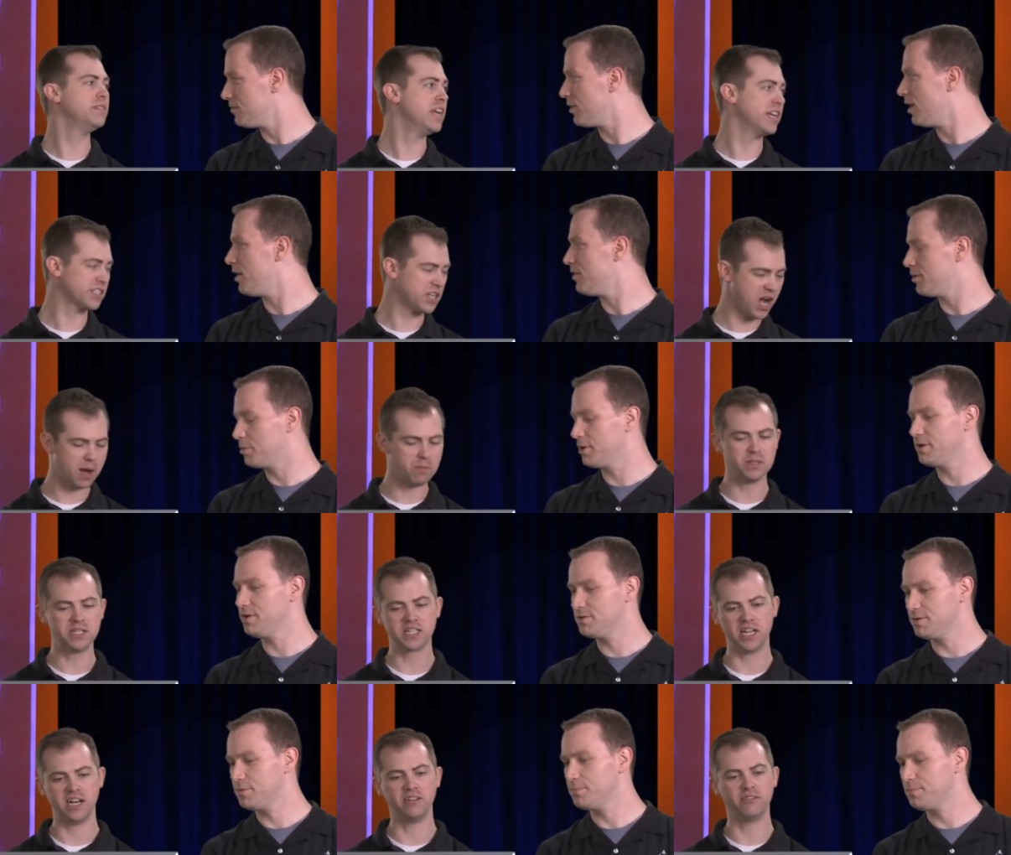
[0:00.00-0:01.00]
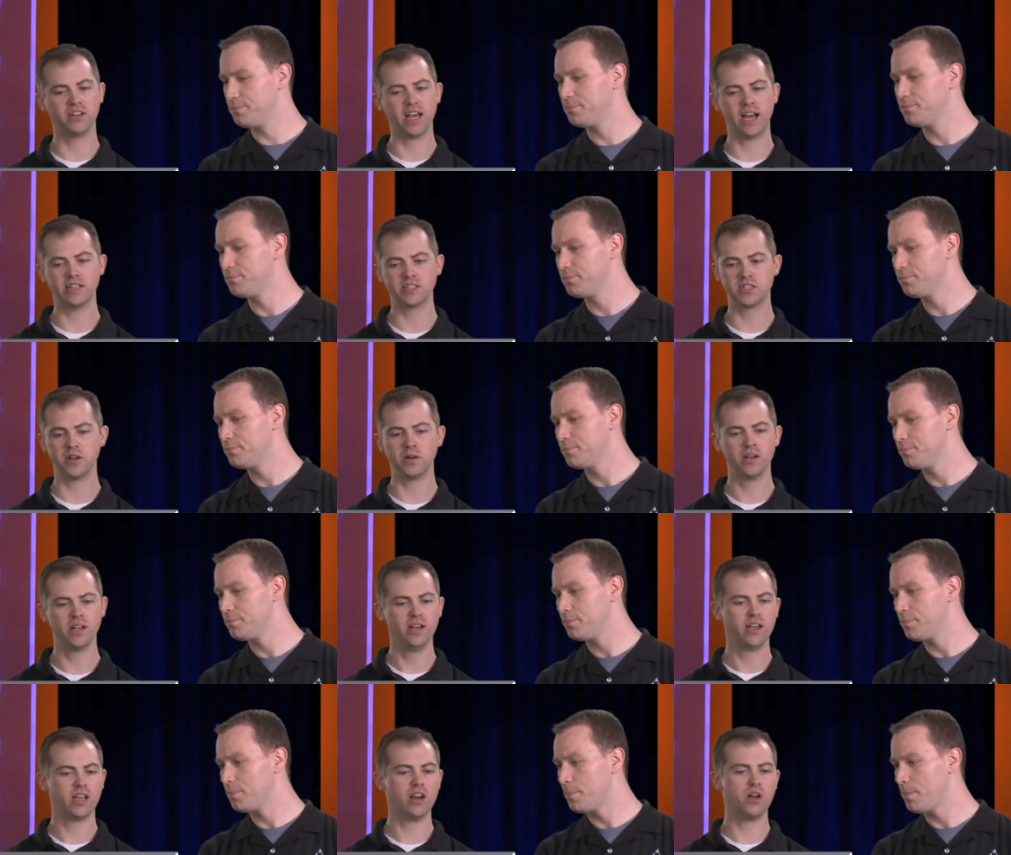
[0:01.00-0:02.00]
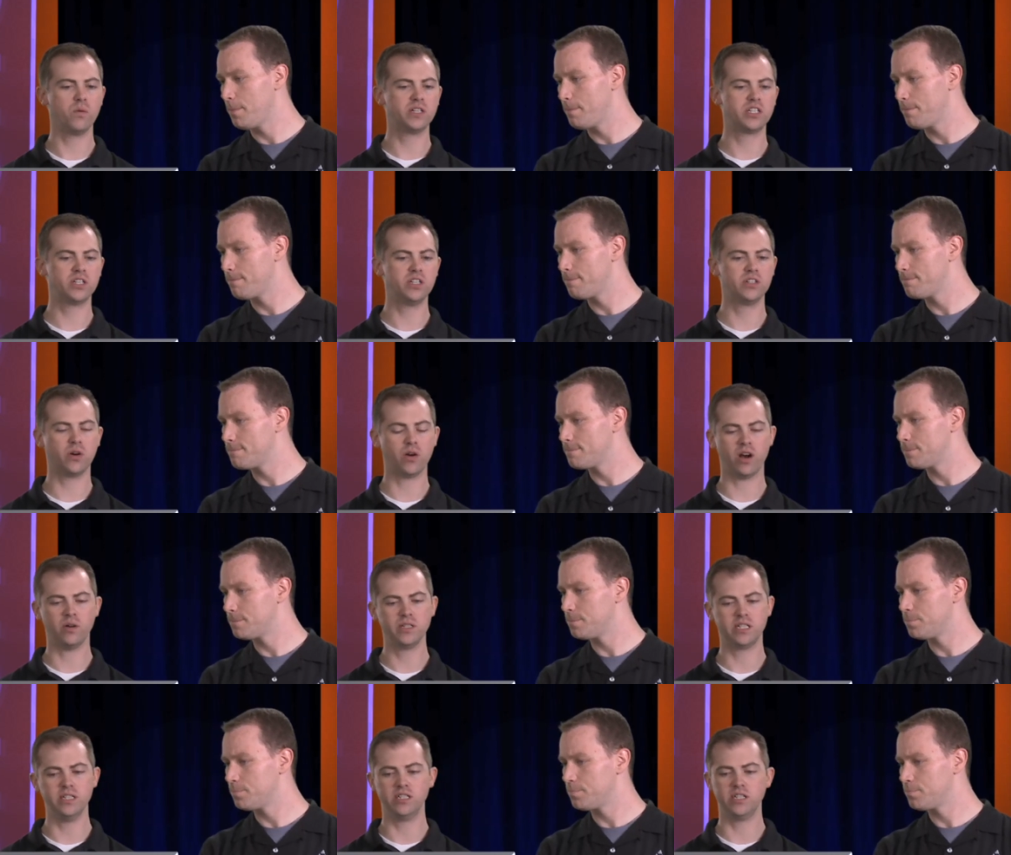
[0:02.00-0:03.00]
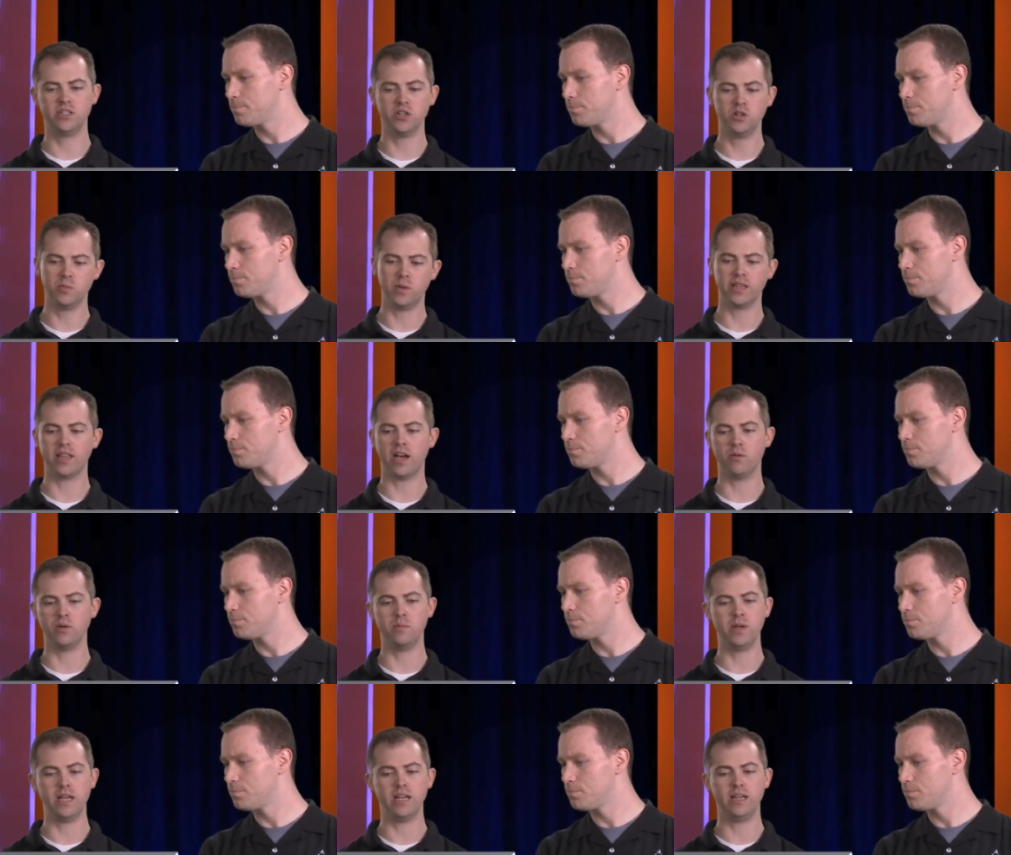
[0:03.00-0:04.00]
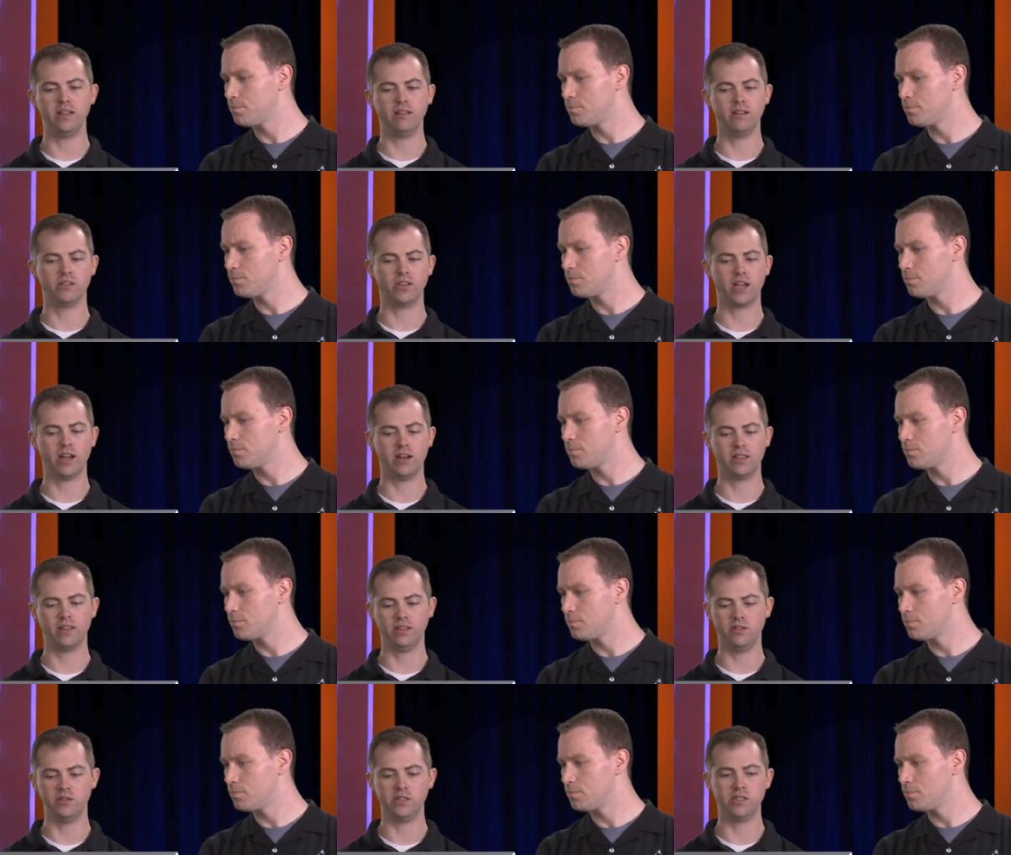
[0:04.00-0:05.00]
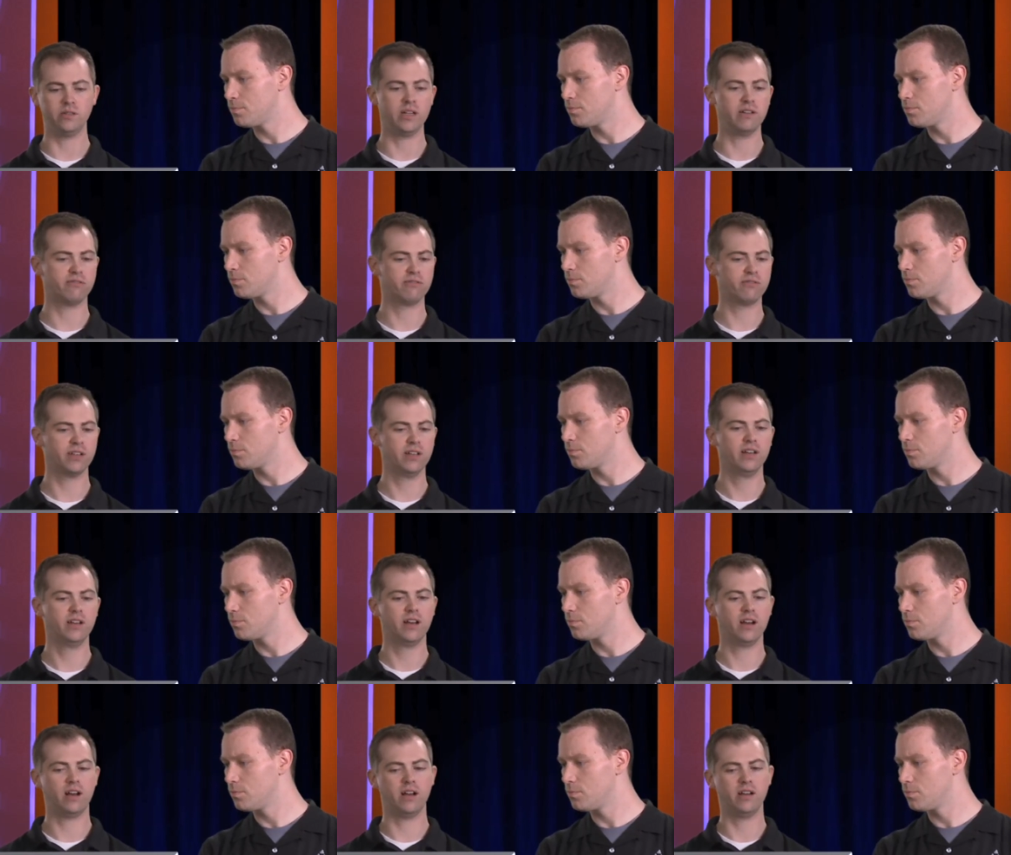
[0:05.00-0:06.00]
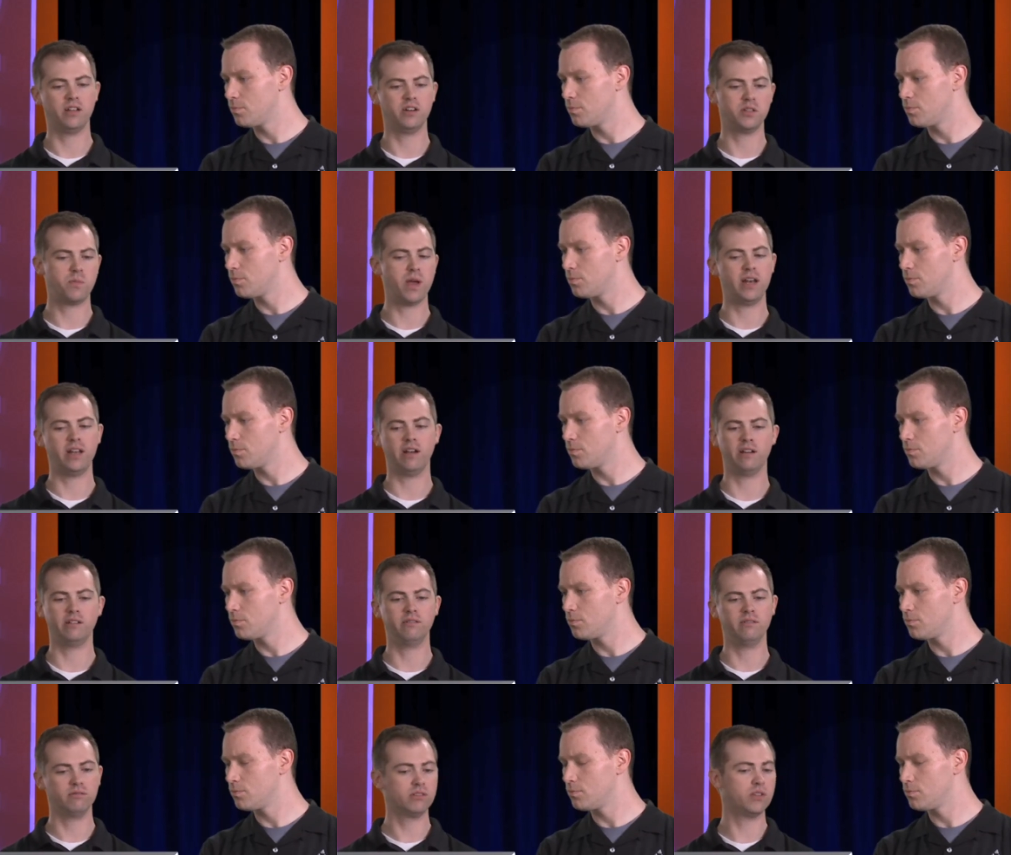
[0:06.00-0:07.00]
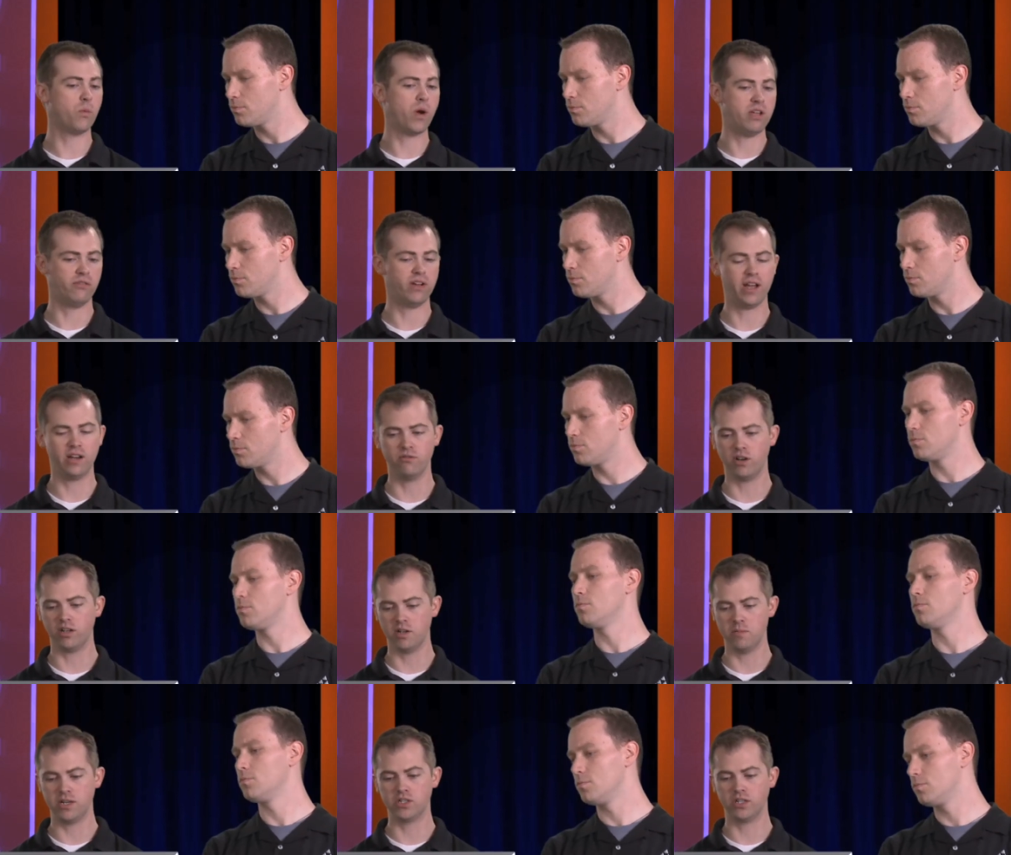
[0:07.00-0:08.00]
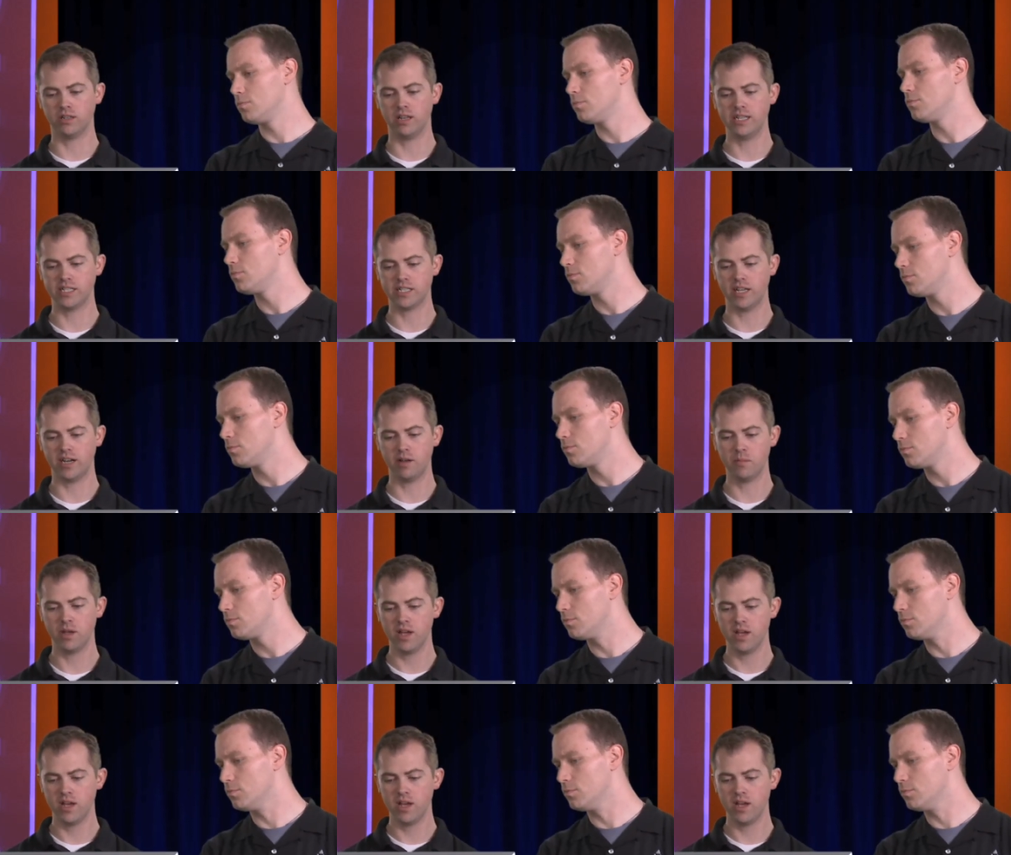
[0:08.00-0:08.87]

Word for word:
Speaker 1: For yes, compensating for that. So you know, which you don't always need to do, but that would be you know the kind of thing that you would do if uh, you know depending on the way you've got your volumetric light set up. Mm